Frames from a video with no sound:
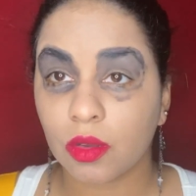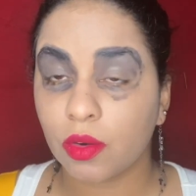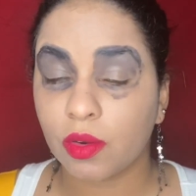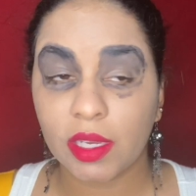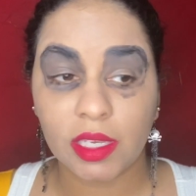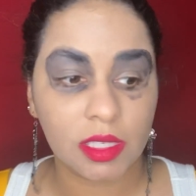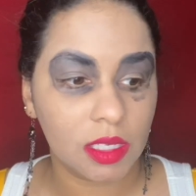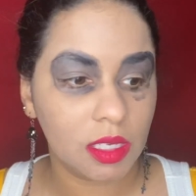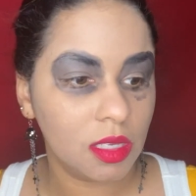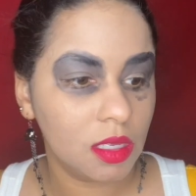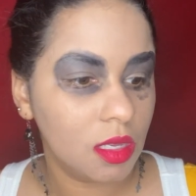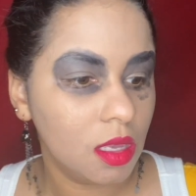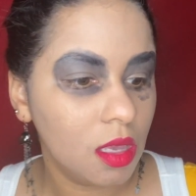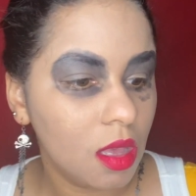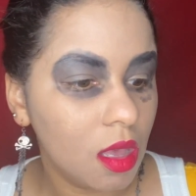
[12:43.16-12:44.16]
crazy.
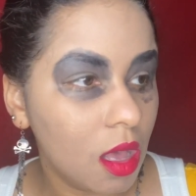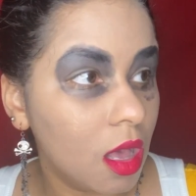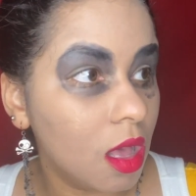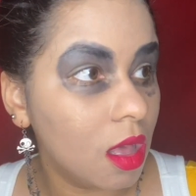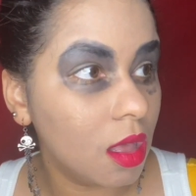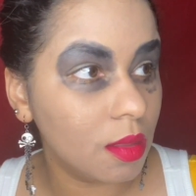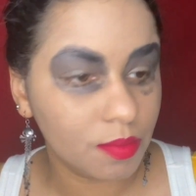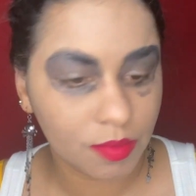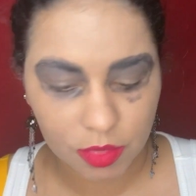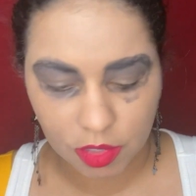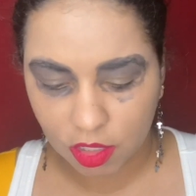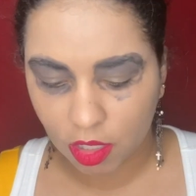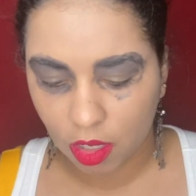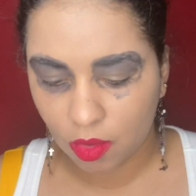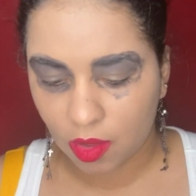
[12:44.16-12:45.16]

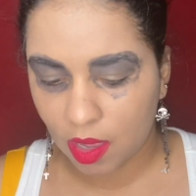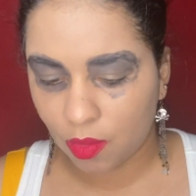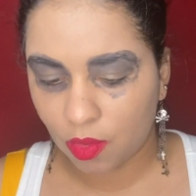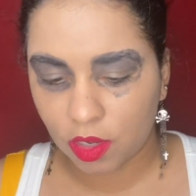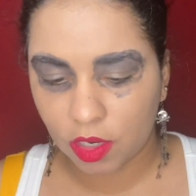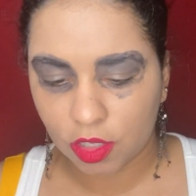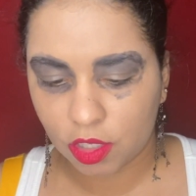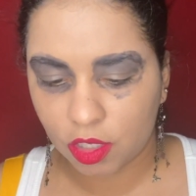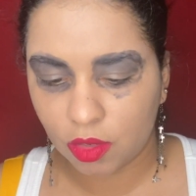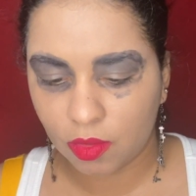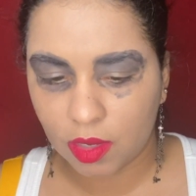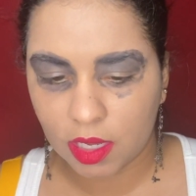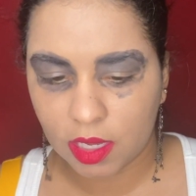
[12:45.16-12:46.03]
So I wanted to